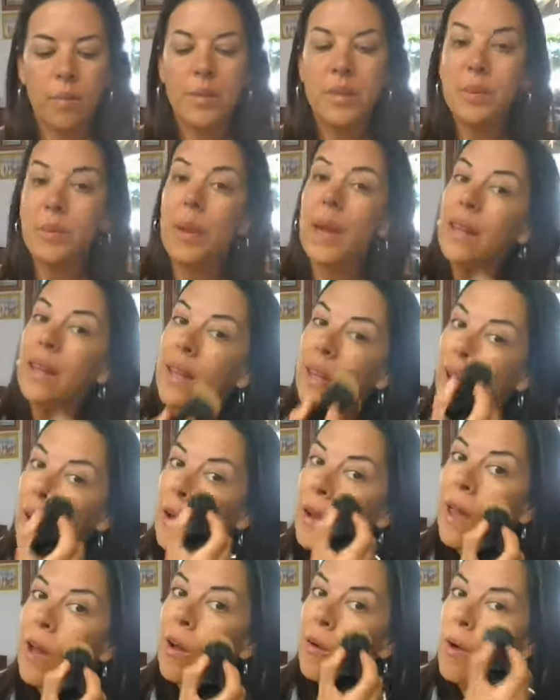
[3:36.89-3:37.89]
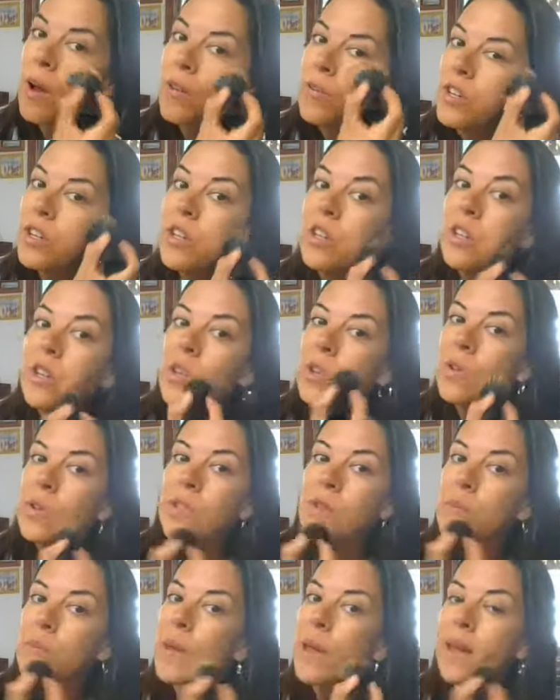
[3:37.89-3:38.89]
Depending on how often you
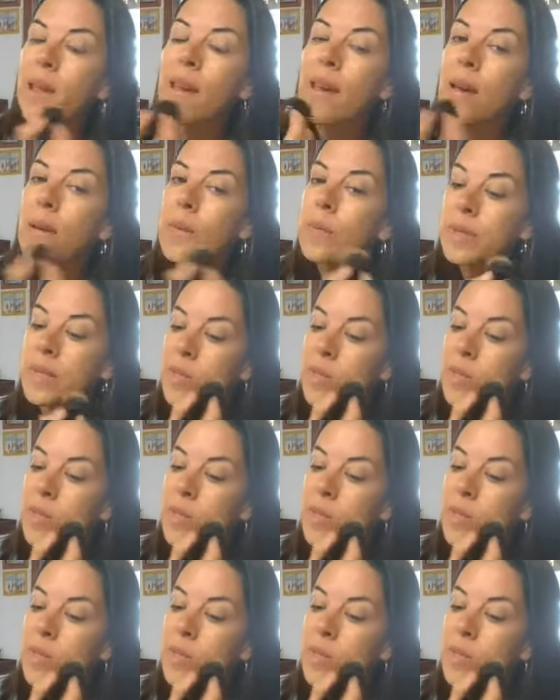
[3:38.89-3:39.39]
use makeup,